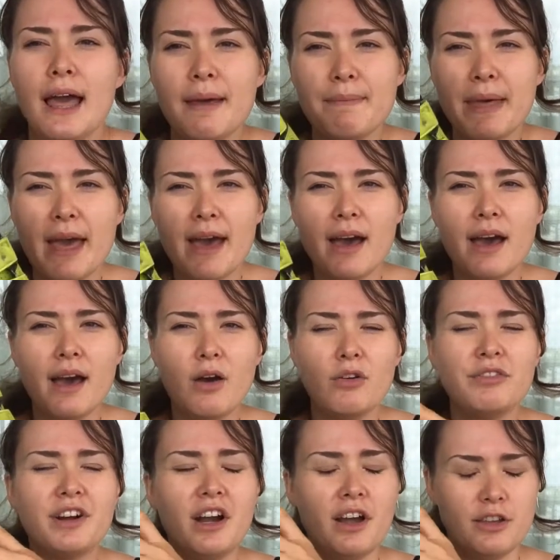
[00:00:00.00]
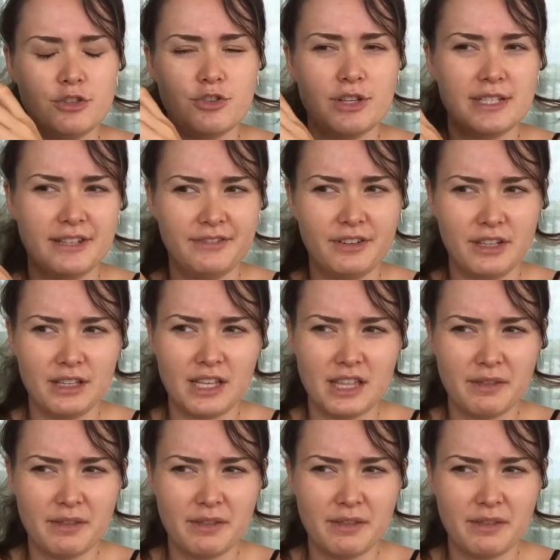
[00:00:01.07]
about over 100, definitely.